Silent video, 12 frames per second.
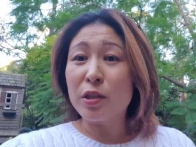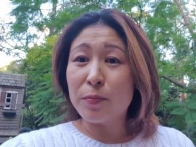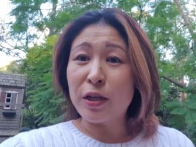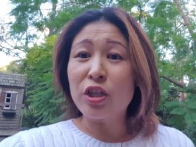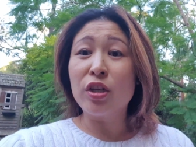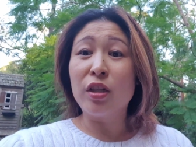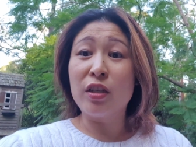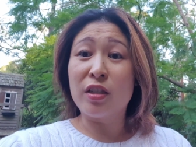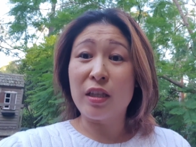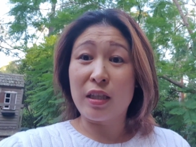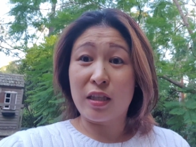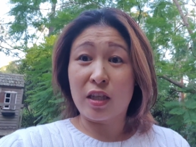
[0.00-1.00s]

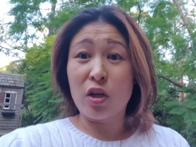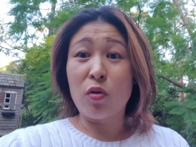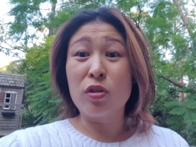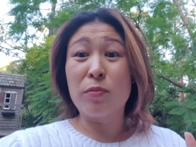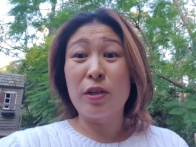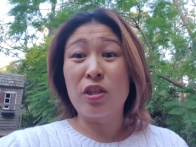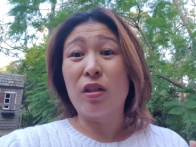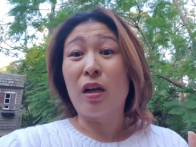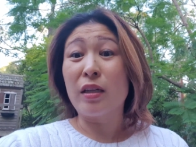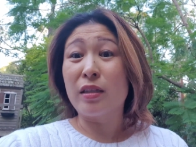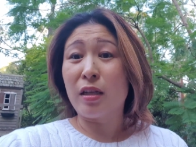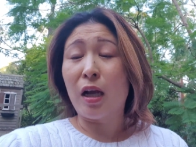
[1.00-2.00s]
specialist skill,
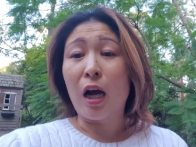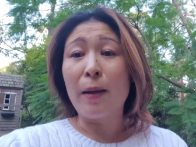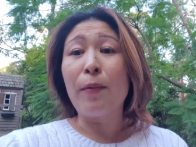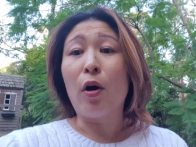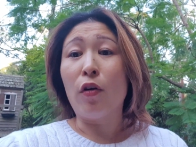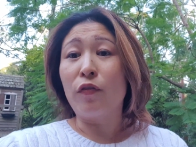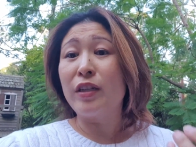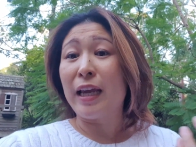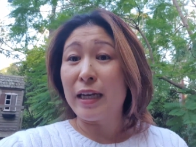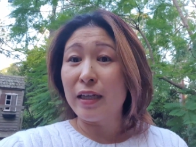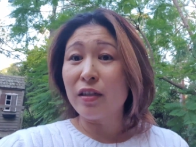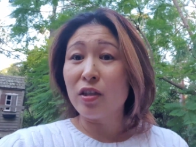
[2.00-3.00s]
specialized type of
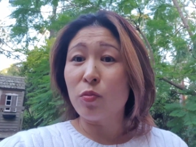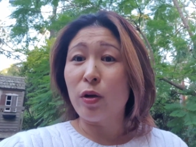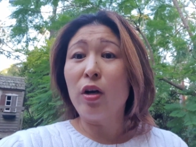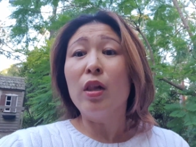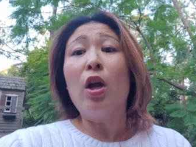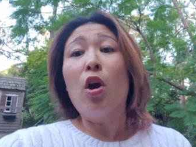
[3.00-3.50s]
tenant as well.